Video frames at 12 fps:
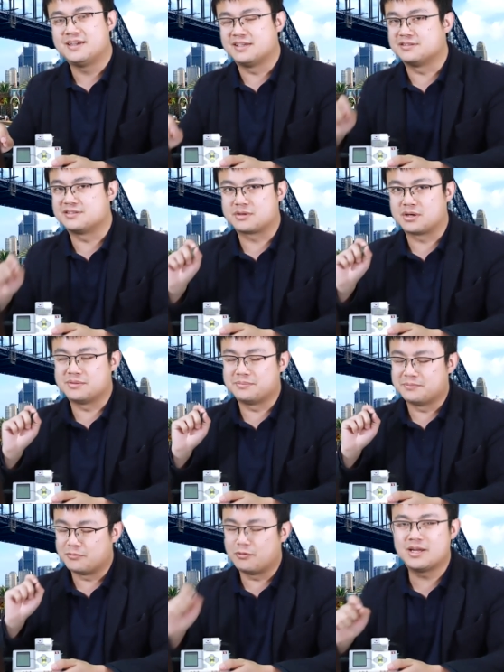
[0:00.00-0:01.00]
it's going to
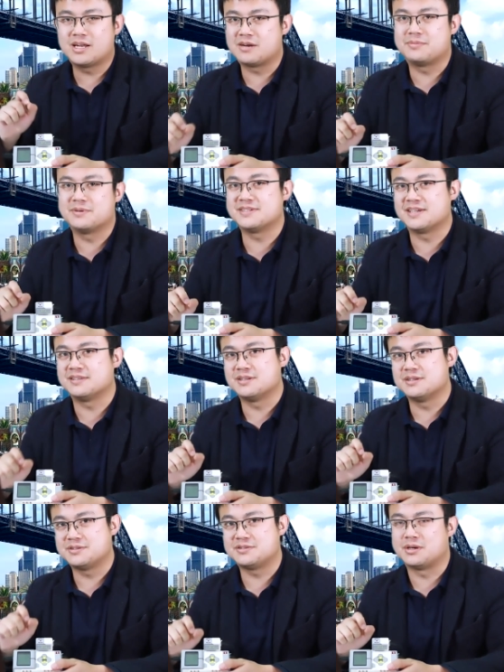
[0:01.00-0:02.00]
100%
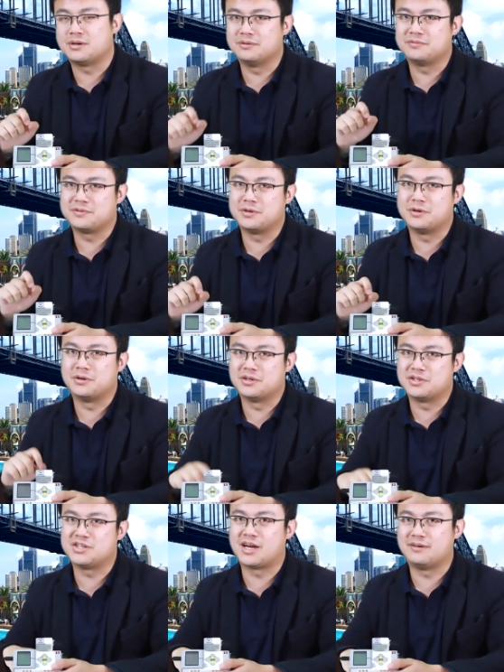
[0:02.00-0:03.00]
solve your
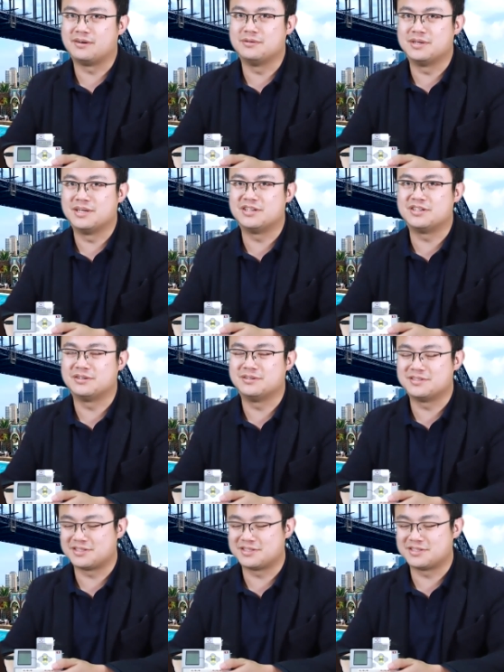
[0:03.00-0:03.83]
gyro issues.